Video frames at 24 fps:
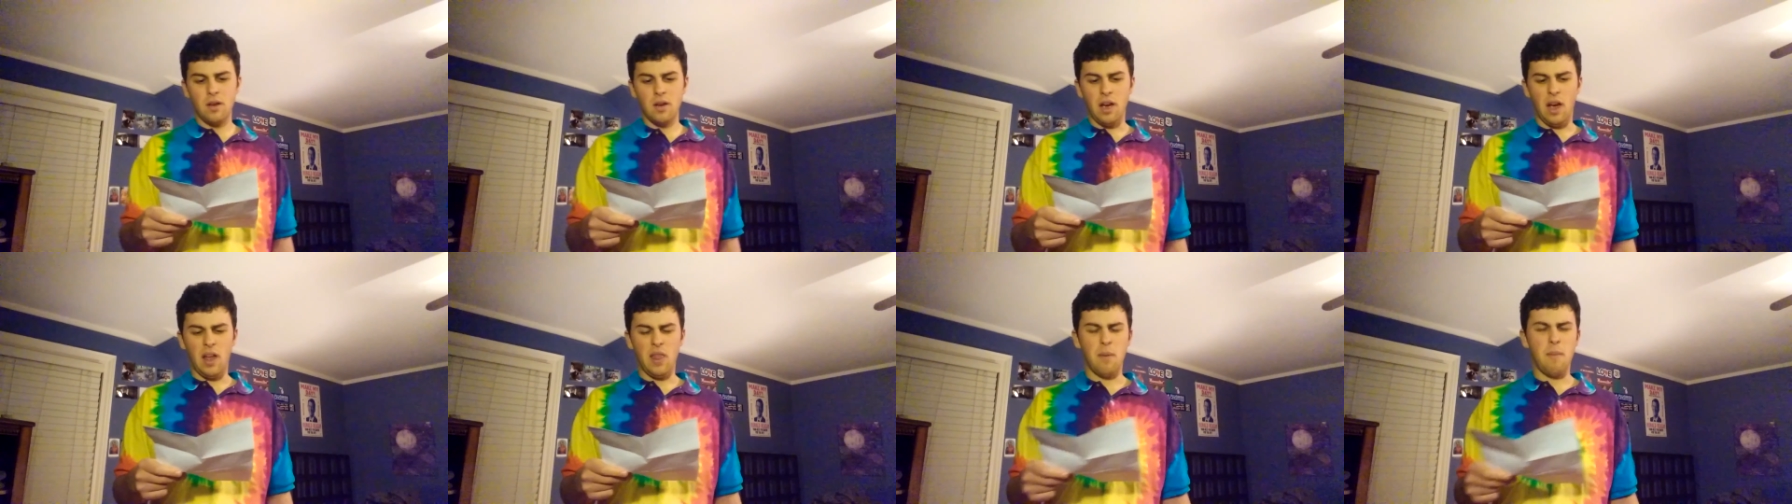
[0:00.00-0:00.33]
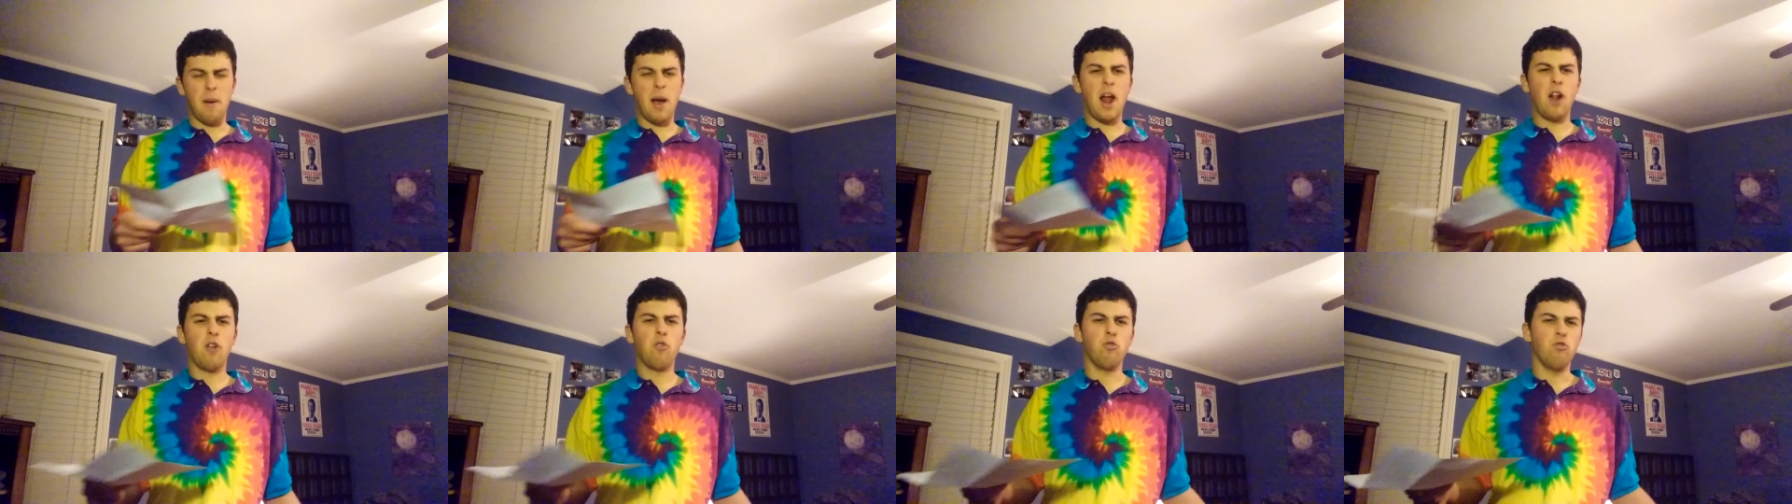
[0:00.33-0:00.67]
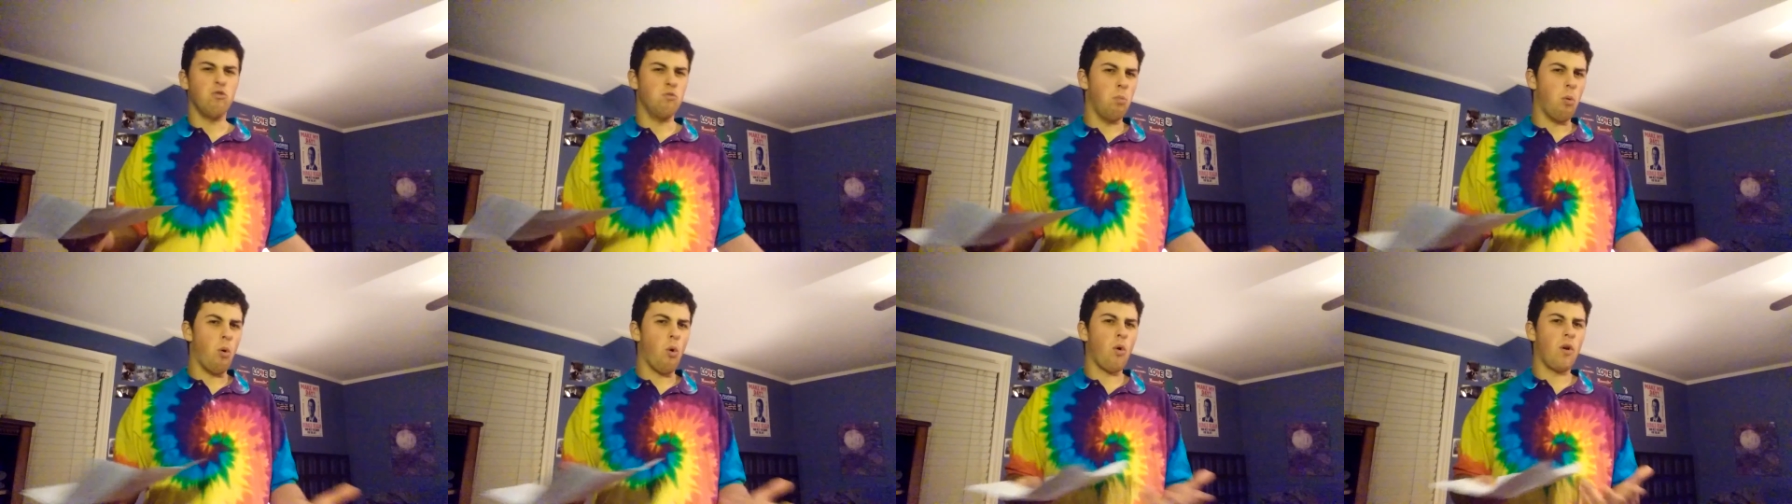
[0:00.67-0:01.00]
And the match was
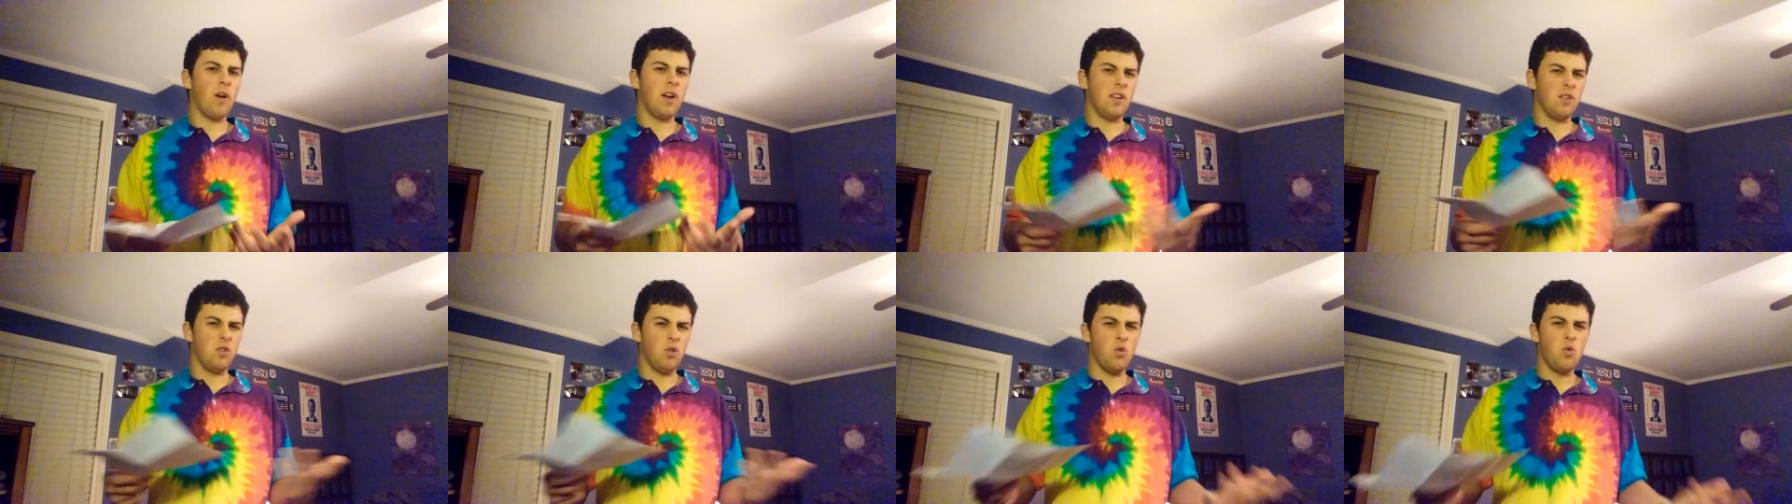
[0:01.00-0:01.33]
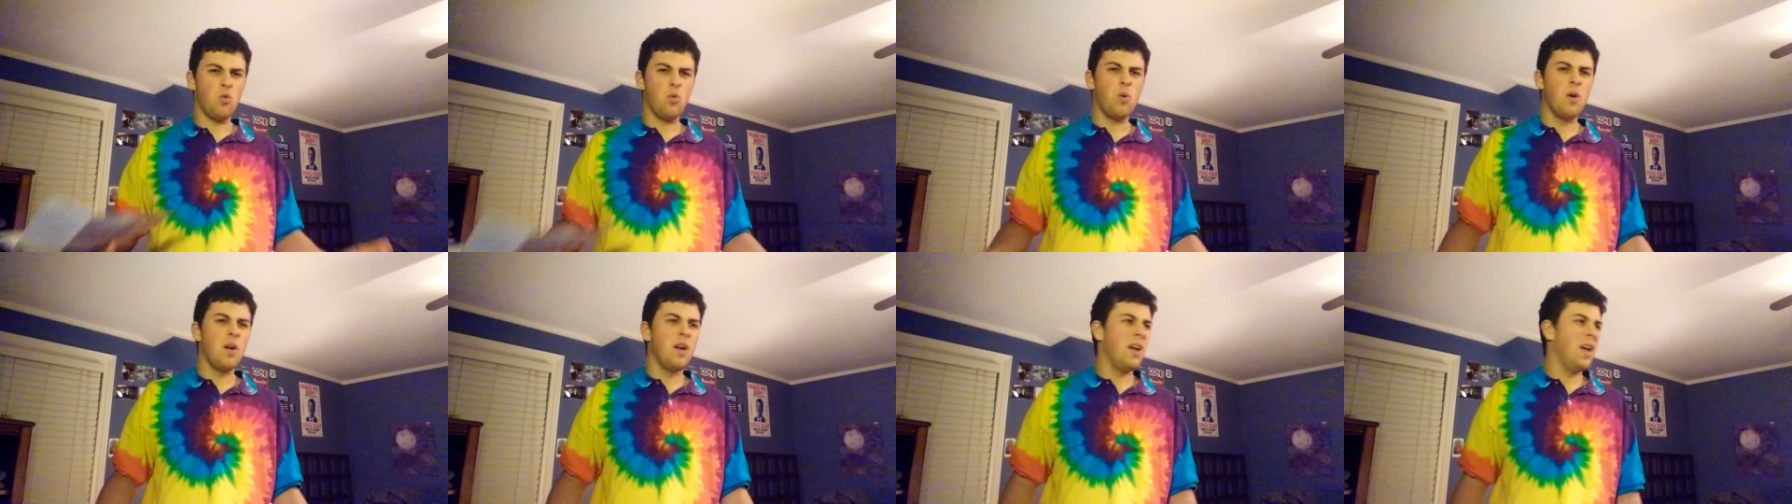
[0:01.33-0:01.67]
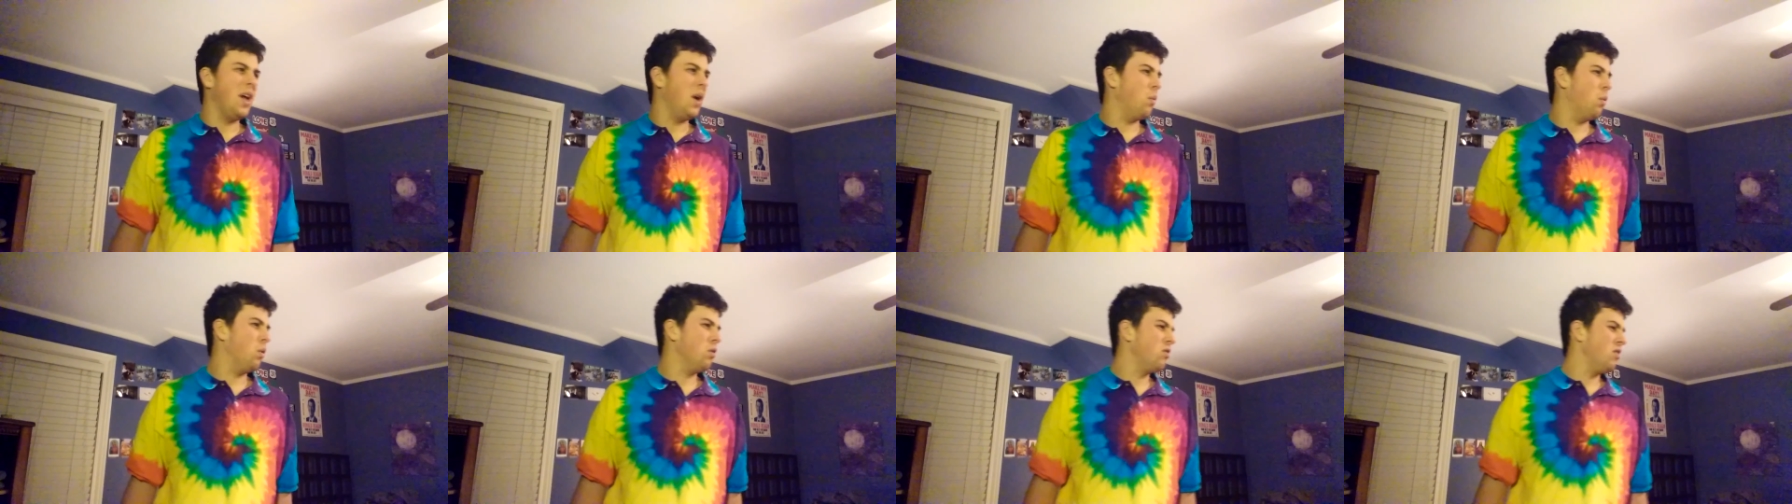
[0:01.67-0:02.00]
boring too.
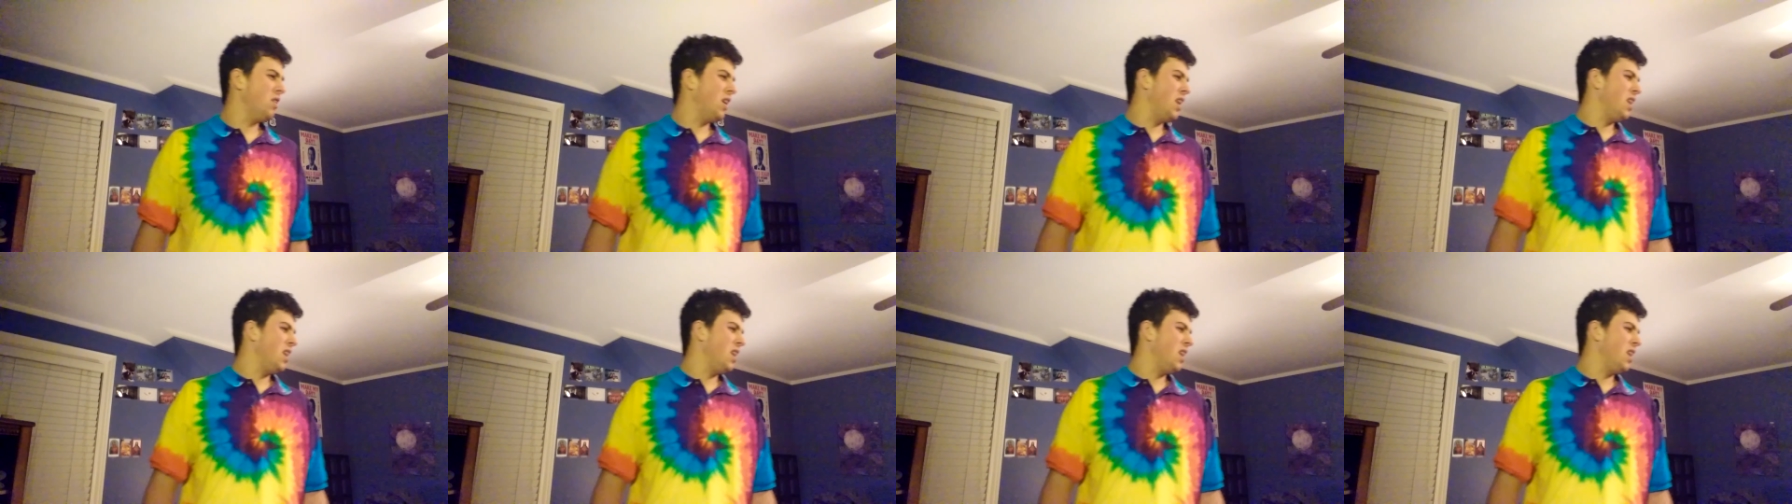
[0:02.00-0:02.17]
It wasn't